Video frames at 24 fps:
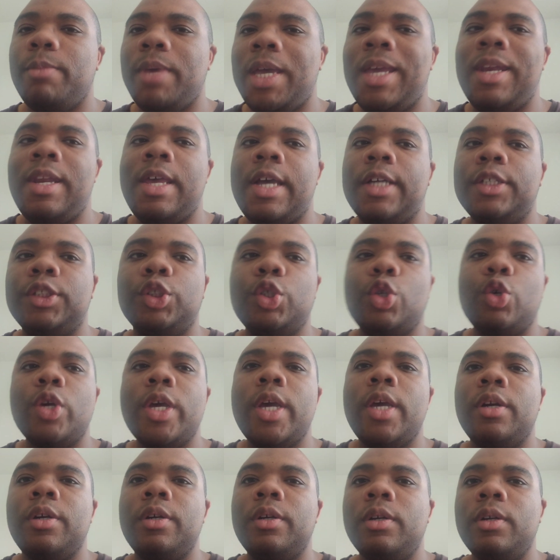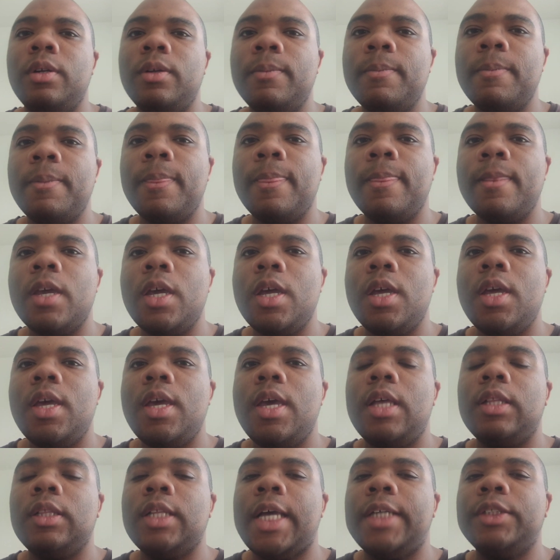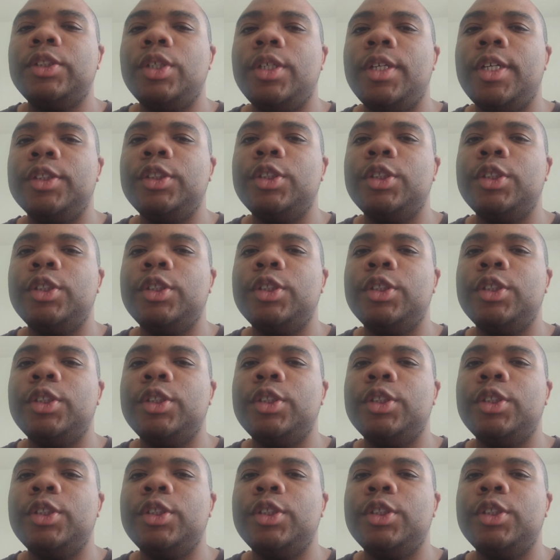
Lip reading: index creator. And lastly,